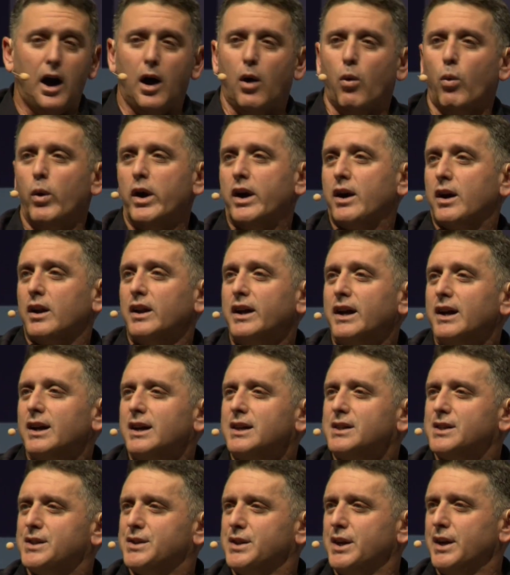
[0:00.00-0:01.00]
We
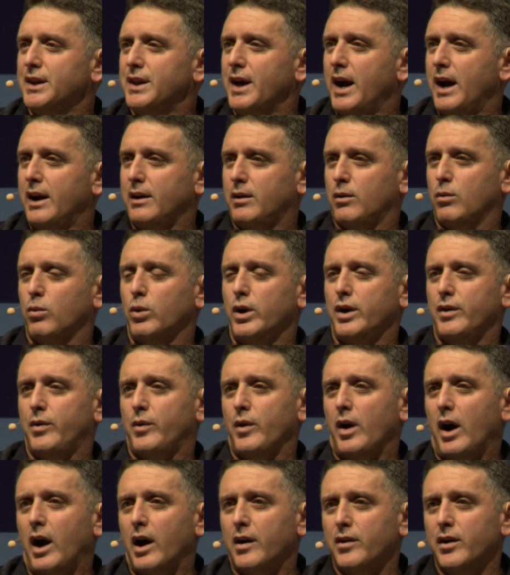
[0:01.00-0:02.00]
clearly see that with
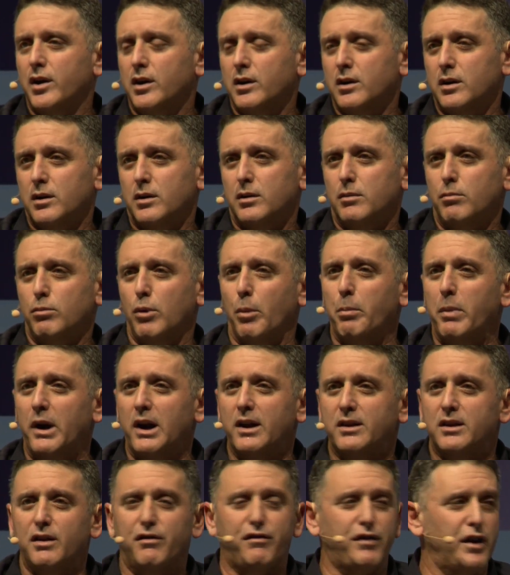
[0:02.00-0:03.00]
other
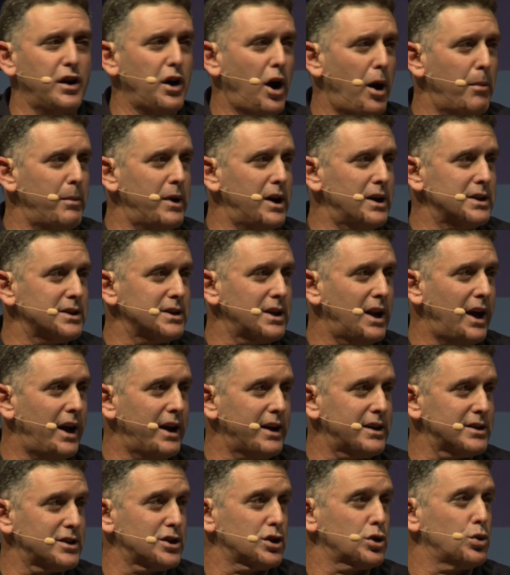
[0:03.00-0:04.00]
mobility phenomena
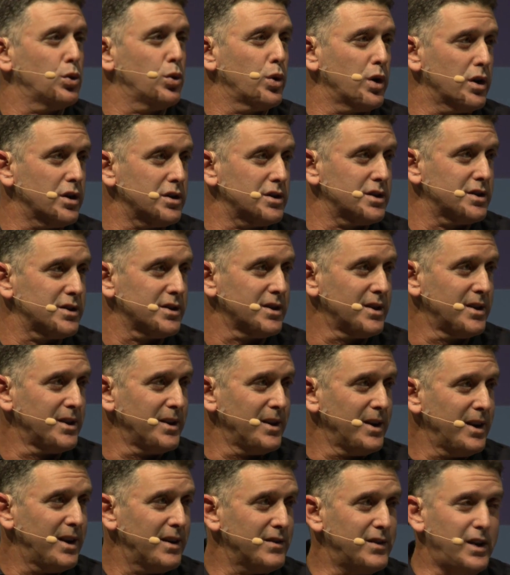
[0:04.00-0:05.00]
like scooters
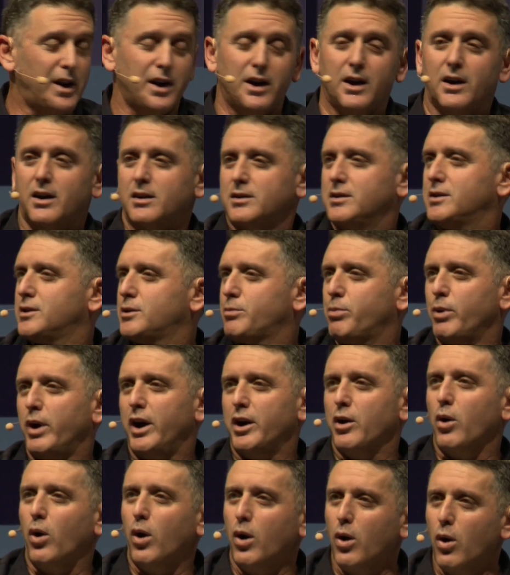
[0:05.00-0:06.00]
that are
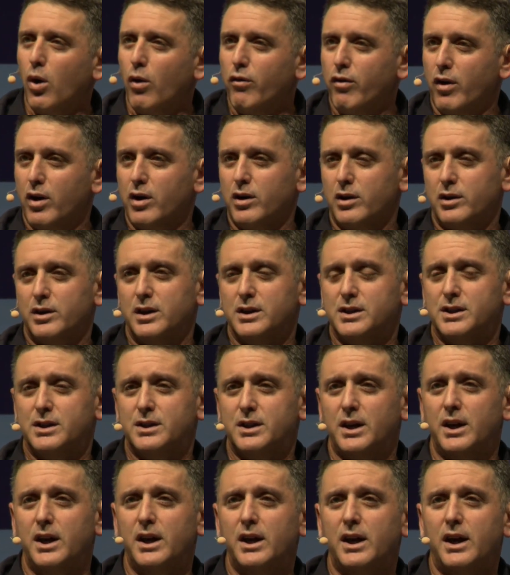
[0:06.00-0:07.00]
spread all over the
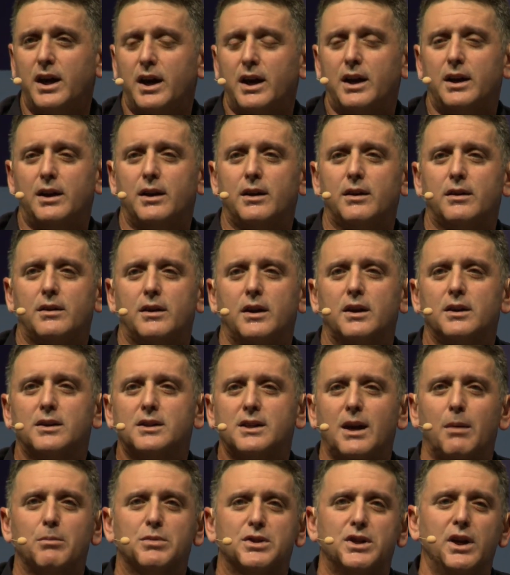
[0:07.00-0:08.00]
city, and in
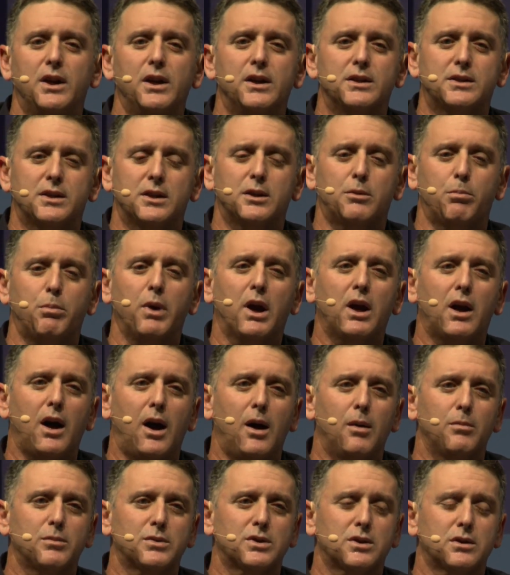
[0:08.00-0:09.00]
some cities it
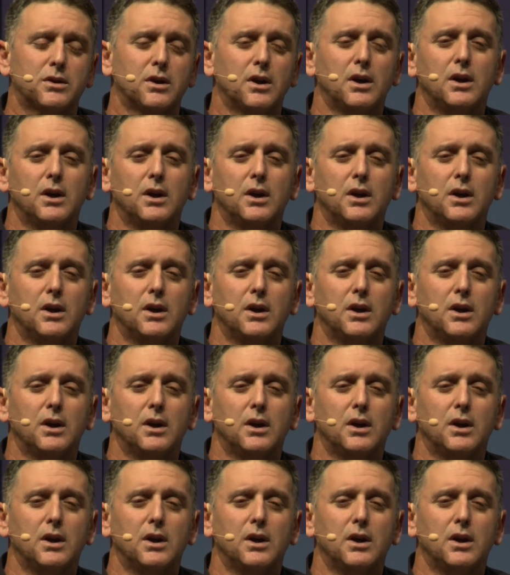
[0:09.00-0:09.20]
becomes